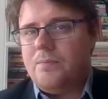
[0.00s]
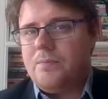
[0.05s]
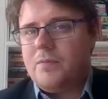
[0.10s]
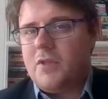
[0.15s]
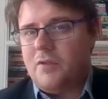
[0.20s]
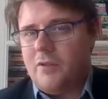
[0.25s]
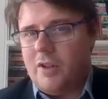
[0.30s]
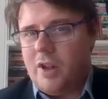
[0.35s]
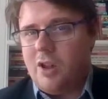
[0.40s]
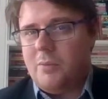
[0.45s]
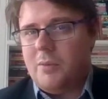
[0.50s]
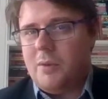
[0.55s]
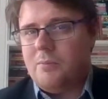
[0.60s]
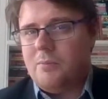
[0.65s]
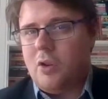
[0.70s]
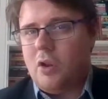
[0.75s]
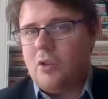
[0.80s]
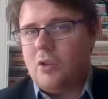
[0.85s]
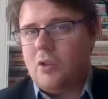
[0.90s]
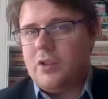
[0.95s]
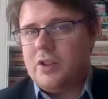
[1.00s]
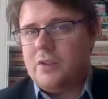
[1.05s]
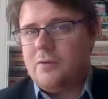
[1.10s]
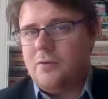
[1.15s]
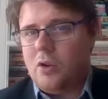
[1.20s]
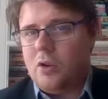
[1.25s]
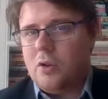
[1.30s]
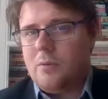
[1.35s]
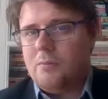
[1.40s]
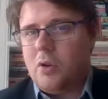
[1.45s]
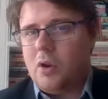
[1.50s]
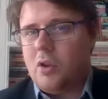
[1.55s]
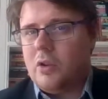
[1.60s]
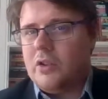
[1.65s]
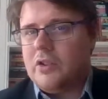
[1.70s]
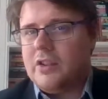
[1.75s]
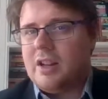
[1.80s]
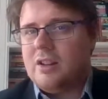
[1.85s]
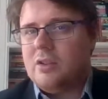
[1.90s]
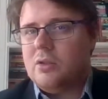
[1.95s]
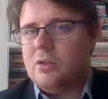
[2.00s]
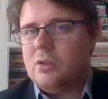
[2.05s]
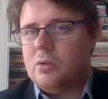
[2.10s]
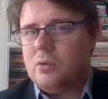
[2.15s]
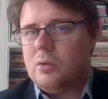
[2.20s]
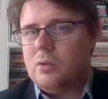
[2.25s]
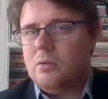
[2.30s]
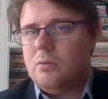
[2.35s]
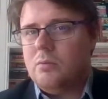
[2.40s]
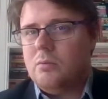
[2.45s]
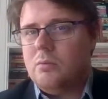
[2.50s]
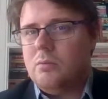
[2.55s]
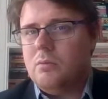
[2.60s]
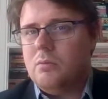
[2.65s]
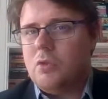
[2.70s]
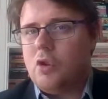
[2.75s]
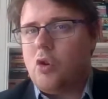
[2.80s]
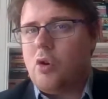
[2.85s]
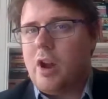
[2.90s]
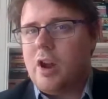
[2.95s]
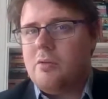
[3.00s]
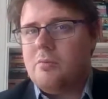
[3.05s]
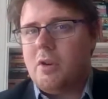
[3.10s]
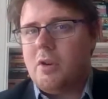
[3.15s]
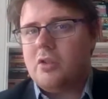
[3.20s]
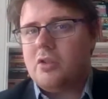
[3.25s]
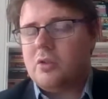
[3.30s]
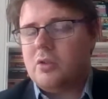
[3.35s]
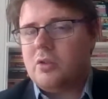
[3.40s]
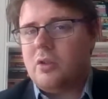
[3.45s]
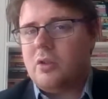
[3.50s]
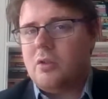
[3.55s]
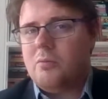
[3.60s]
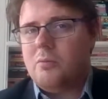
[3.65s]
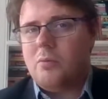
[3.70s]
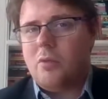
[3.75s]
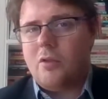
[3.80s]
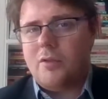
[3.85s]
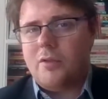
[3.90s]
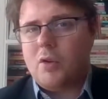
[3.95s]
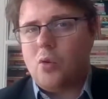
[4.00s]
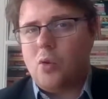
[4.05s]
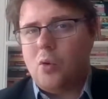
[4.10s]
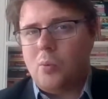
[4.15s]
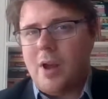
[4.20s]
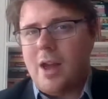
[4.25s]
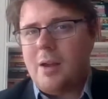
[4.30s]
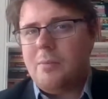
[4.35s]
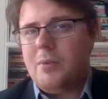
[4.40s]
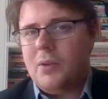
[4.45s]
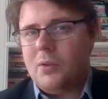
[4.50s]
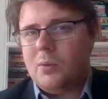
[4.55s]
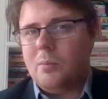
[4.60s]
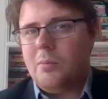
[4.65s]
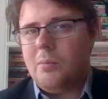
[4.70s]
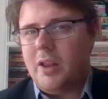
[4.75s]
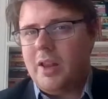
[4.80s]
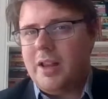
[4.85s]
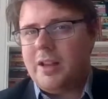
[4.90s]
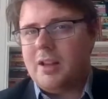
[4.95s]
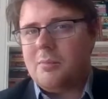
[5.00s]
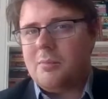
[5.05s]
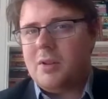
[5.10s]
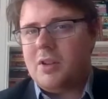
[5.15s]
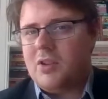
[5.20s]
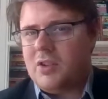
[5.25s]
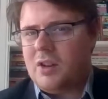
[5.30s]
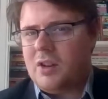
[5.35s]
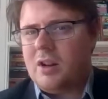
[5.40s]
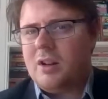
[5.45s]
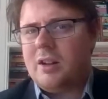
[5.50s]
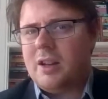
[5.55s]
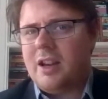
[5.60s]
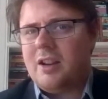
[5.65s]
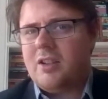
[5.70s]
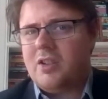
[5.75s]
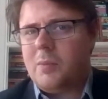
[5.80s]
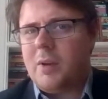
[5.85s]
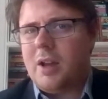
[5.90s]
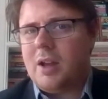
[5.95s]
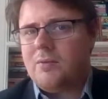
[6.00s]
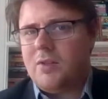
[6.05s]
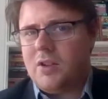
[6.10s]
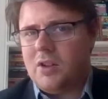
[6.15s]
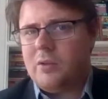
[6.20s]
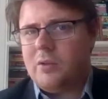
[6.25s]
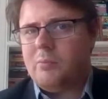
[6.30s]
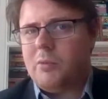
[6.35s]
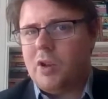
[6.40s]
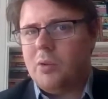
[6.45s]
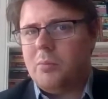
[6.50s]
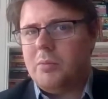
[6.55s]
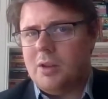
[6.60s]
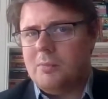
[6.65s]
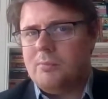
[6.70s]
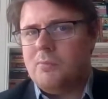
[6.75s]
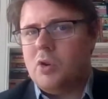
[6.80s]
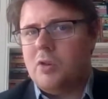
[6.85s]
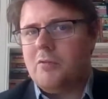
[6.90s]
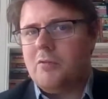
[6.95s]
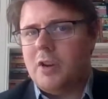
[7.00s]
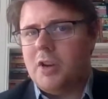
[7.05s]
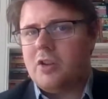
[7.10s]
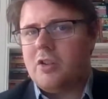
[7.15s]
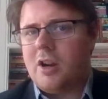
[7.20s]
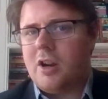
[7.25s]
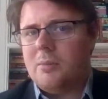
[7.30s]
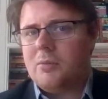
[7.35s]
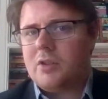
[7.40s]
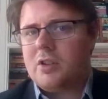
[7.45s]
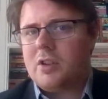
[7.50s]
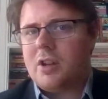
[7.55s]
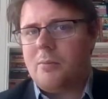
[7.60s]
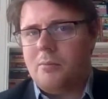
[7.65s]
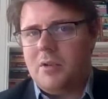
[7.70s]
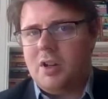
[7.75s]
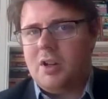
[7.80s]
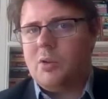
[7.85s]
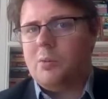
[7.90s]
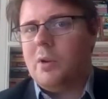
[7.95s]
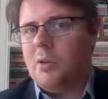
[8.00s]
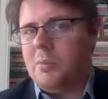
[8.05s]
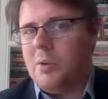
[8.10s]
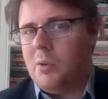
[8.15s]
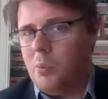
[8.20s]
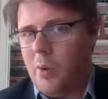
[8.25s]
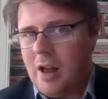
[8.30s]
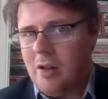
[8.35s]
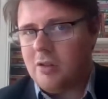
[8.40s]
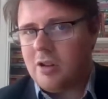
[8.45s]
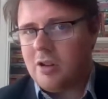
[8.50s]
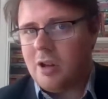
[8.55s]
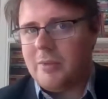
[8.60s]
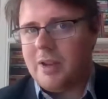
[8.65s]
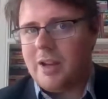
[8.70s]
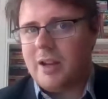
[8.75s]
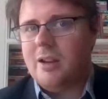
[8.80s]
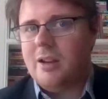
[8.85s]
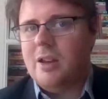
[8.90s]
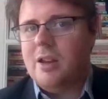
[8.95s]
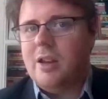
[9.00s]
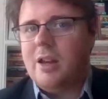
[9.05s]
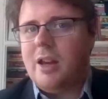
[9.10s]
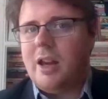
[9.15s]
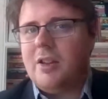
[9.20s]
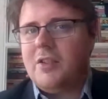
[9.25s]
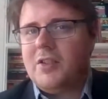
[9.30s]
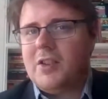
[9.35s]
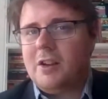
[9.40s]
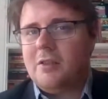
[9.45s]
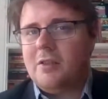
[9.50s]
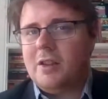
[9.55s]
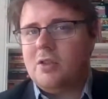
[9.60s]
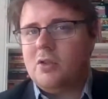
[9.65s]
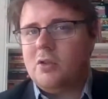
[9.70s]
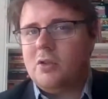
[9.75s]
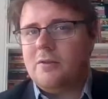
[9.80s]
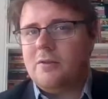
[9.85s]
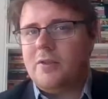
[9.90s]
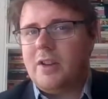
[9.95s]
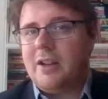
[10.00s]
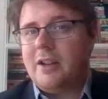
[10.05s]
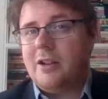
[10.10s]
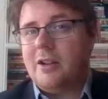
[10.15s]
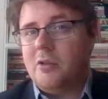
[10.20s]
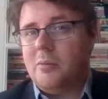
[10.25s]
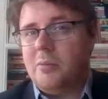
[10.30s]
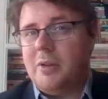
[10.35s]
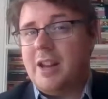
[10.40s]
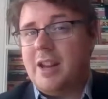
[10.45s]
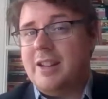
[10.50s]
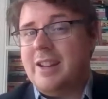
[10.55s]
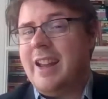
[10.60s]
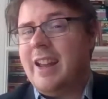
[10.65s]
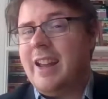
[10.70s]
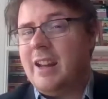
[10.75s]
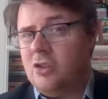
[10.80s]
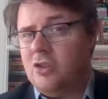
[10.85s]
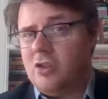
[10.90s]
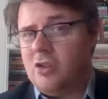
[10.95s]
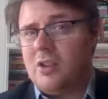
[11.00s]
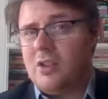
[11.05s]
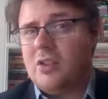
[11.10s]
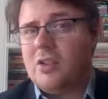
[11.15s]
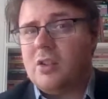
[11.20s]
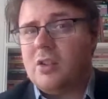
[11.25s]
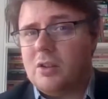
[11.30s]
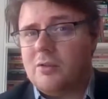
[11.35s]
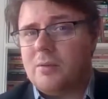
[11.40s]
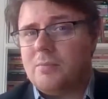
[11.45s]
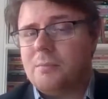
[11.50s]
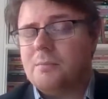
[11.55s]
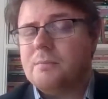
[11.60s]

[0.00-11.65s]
development policy and foreign policy. I don't know how much of a role weapons will play in it, but certainly I expect this will be a move which arms companies will be welcoming. I certainly don't think it will be any hindrance to them.